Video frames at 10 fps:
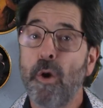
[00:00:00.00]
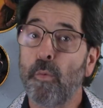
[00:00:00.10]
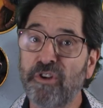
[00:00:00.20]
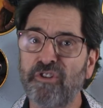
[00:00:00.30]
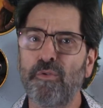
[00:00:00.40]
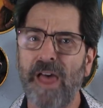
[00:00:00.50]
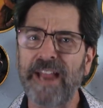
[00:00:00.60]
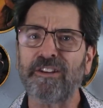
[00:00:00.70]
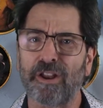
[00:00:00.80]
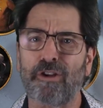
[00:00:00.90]
Would you
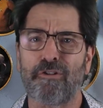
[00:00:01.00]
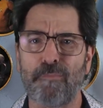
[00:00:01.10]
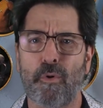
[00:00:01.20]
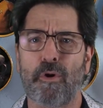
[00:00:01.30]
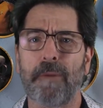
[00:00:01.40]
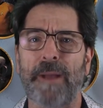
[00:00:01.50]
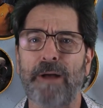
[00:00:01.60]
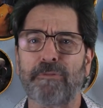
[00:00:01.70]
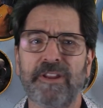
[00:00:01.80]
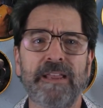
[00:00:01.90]
like to learn more
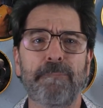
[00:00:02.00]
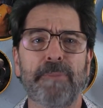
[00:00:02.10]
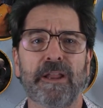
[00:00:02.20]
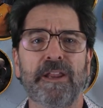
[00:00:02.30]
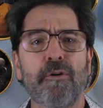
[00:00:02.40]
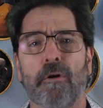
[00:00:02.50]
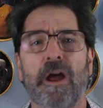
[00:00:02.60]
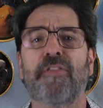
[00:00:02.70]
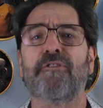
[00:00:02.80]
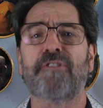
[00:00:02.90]
about team building or
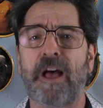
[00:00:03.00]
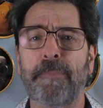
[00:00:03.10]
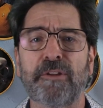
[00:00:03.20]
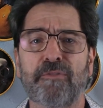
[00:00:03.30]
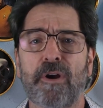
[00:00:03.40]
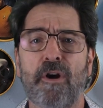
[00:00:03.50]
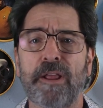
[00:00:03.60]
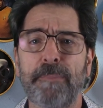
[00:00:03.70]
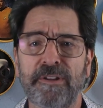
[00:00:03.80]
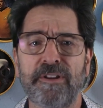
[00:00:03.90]
other topics
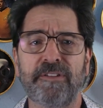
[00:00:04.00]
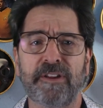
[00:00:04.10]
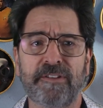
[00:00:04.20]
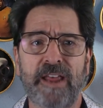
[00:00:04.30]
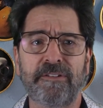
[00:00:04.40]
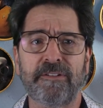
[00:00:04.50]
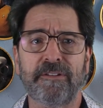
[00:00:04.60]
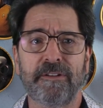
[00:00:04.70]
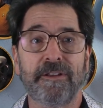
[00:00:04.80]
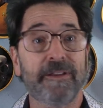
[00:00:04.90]
regarding business success?
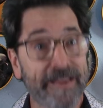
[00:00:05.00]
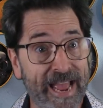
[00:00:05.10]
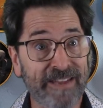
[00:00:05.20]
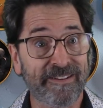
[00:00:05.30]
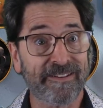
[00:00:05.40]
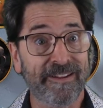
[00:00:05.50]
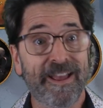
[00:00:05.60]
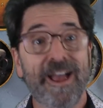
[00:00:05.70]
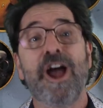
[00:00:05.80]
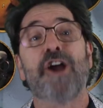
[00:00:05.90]
Yes?
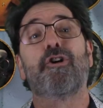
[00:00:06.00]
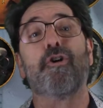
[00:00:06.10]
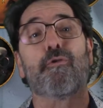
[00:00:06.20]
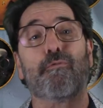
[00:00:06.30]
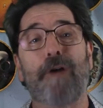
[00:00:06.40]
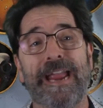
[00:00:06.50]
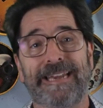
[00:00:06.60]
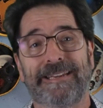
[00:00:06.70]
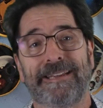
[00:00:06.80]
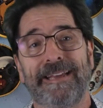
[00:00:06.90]

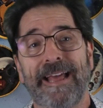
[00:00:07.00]
Great!